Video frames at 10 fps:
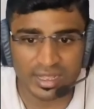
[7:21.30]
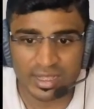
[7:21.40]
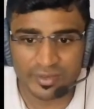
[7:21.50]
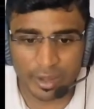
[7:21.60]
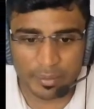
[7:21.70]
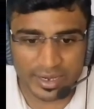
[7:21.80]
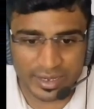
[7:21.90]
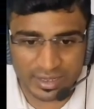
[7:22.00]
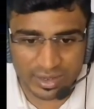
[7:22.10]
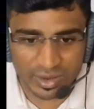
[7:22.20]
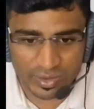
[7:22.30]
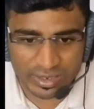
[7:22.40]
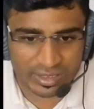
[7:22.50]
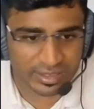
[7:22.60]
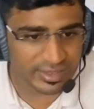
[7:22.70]
I'm getting
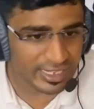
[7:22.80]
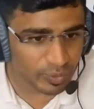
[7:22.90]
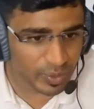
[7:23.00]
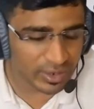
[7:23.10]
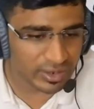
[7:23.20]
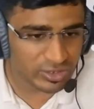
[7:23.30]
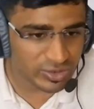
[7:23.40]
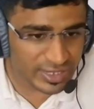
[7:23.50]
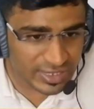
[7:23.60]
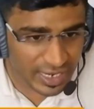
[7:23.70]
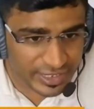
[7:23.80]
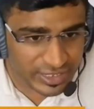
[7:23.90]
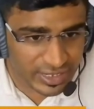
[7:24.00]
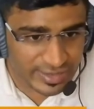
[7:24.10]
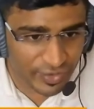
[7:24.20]
this as 1, so this
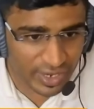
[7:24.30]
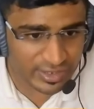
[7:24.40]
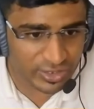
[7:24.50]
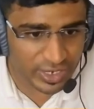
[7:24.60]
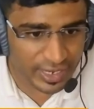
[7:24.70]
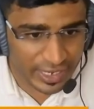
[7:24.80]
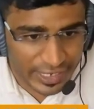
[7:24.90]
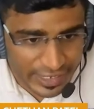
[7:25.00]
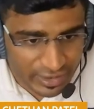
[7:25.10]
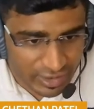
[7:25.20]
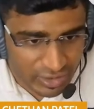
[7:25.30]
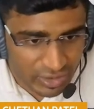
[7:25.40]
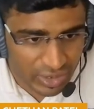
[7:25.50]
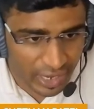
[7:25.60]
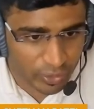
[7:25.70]
condition is false, so that
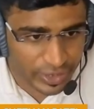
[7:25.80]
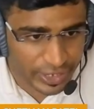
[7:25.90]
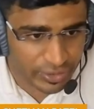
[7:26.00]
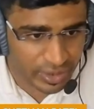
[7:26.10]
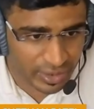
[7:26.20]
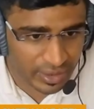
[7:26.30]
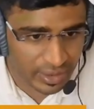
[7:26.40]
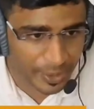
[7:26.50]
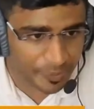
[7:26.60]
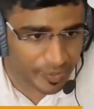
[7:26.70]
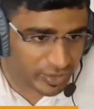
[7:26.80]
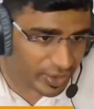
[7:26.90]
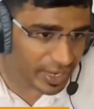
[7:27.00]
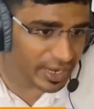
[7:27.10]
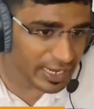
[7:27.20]
I don't need to run. Okay, so
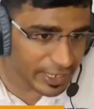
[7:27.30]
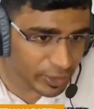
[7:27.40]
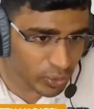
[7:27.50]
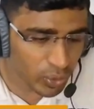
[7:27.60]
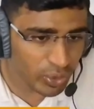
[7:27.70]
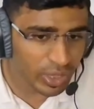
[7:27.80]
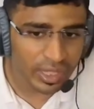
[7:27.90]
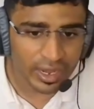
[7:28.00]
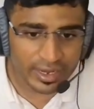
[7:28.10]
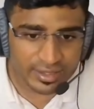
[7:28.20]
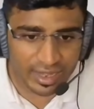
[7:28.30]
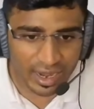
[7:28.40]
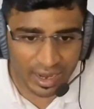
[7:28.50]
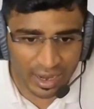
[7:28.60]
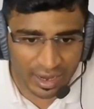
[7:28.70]
again I need to go. It is
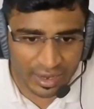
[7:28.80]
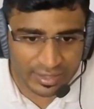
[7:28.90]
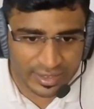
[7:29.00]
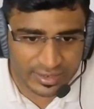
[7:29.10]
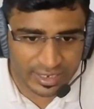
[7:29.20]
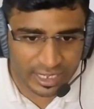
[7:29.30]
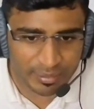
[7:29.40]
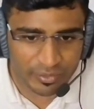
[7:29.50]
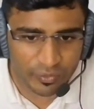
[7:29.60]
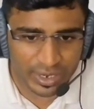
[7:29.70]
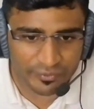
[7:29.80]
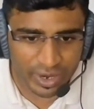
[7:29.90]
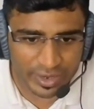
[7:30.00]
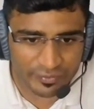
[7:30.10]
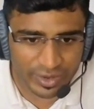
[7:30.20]
in this time, what
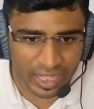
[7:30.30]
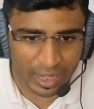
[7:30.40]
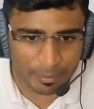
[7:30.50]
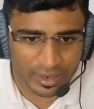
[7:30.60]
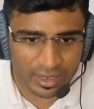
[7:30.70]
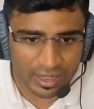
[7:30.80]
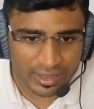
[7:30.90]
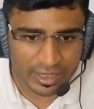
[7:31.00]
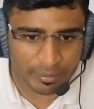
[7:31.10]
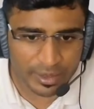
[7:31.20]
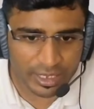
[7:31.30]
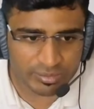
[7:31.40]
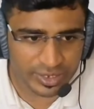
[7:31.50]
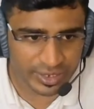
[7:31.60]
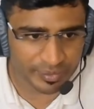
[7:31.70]
will happen, n
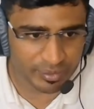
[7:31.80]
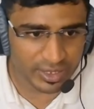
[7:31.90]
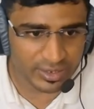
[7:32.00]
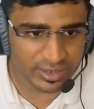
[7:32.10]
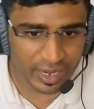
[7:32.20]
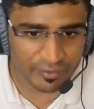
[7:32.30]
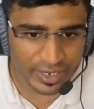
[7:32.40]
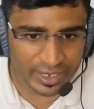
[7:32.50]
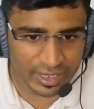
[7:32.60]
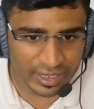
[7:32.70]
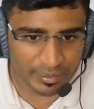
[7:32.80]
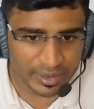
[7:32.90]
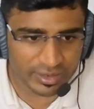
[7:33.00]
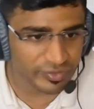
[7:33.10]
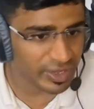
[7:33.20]
become 3, because every time,
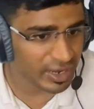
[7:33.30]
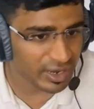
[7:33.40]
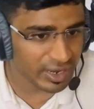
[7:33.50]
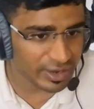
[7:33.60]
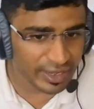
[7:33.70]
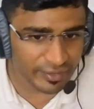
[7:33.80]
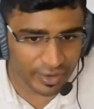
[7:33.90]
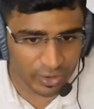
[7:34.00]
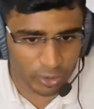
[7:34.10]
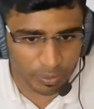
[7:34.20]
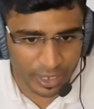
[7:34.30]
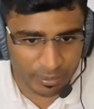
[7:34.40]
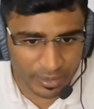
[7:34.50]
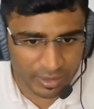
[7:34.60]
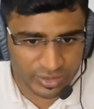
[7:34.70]
because we are running a for loop, n
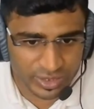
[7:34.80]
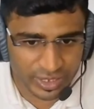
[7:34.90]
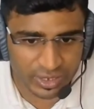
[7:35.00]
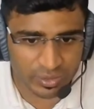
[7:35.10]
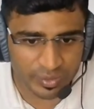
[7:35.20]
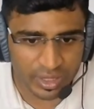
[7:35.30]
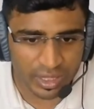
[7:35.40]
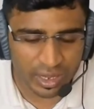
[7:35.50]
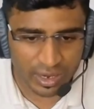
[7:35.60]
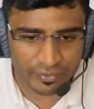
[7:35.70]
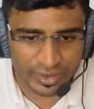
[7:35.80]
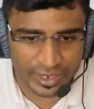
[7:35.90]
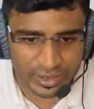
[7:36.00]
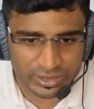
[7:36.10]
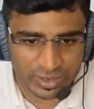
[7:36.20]
becomes 3 now, and we
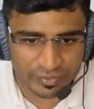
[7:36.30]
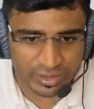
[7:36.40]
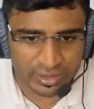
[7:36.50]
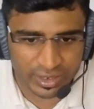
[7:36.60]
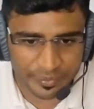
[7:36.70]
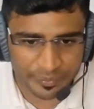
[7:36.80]
need to check with 3.